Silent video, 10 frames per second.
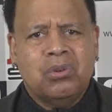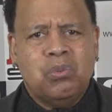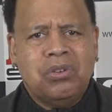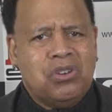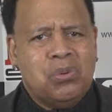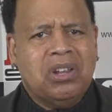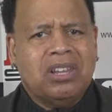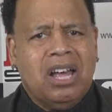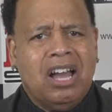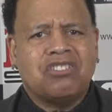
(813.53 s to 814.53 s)
When you would
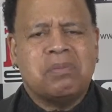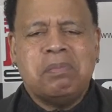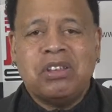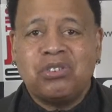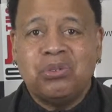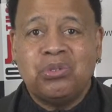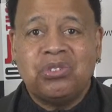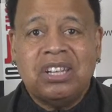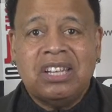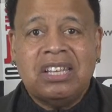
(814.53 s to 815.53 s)
launch missiles
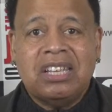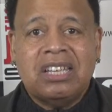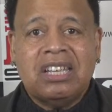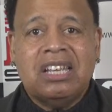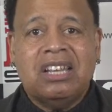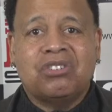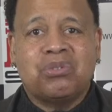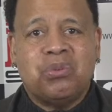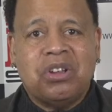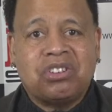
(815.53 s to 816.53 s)
into
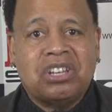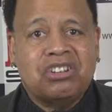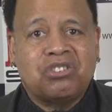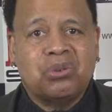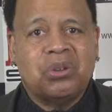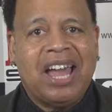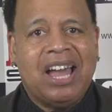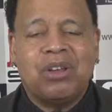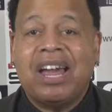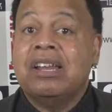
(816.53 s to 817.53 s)
residential
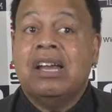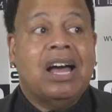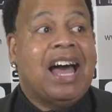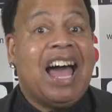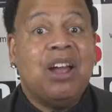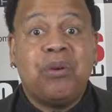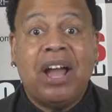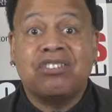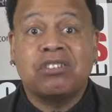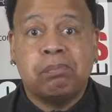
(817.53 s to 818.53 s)

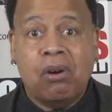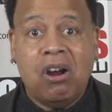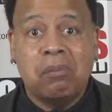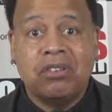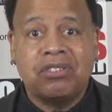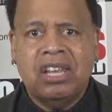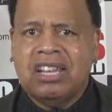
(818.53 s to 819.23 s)
high-rise apartments,